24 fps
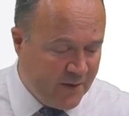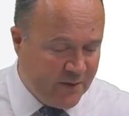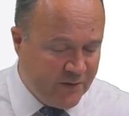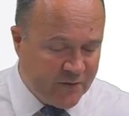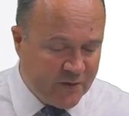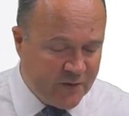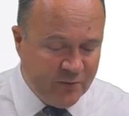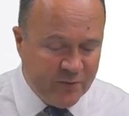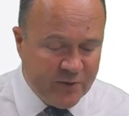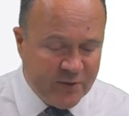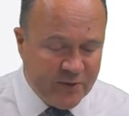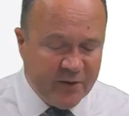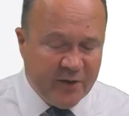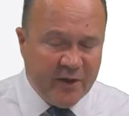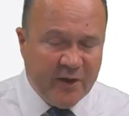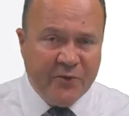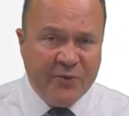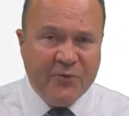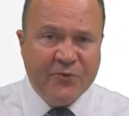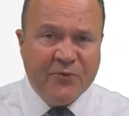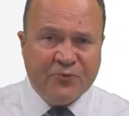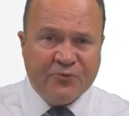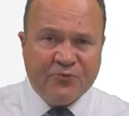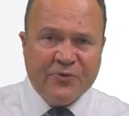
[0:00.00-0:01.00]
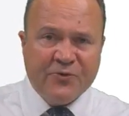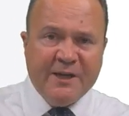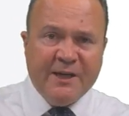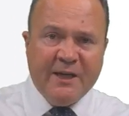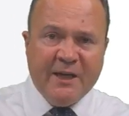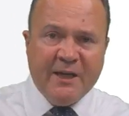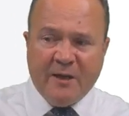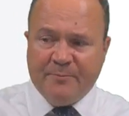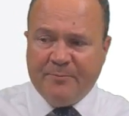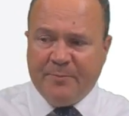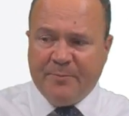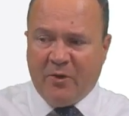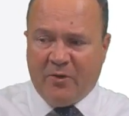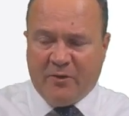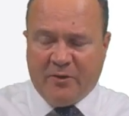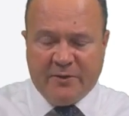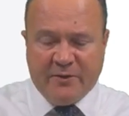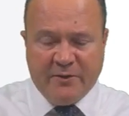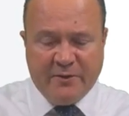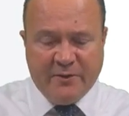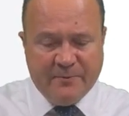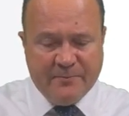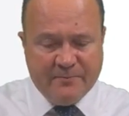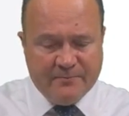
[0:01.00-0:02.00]
So with a 3-year
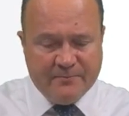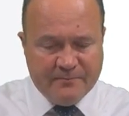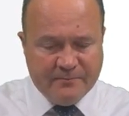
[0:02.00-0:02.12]
bond,